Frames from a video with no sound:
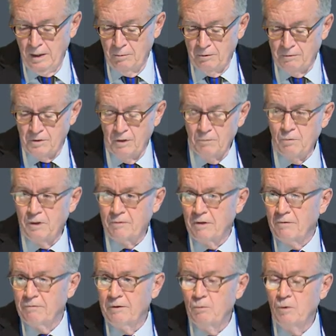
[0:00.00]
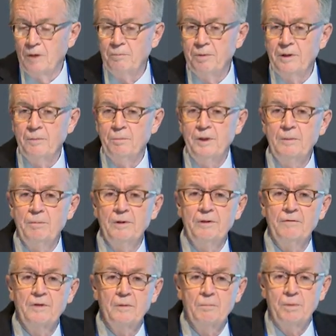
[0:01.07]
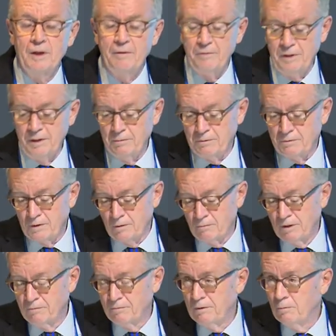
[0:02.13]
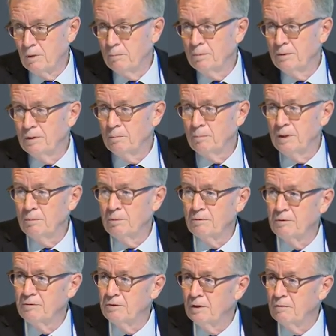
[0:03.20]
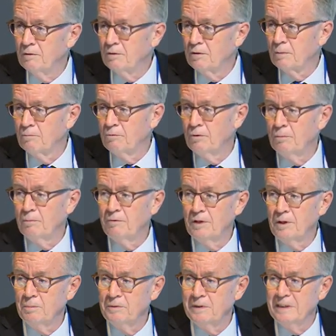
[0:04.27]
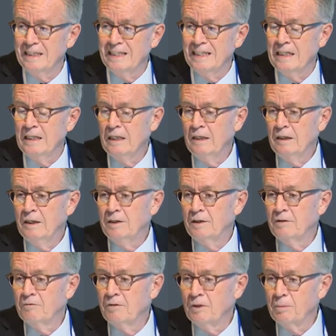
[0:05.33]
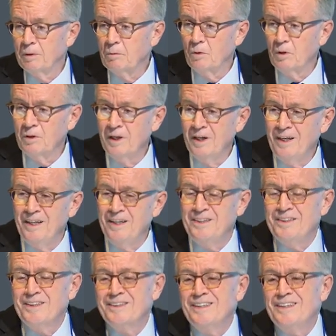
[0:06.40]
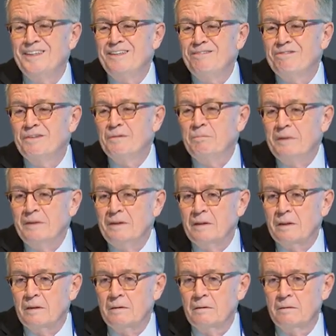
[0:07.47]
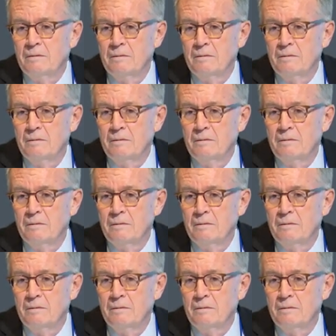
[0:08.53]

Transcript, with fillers: We've got roughly 1 billion people living in poverty. We've got roughly 1 billion people receiving some form of help today in the developing world. It's just a different billion.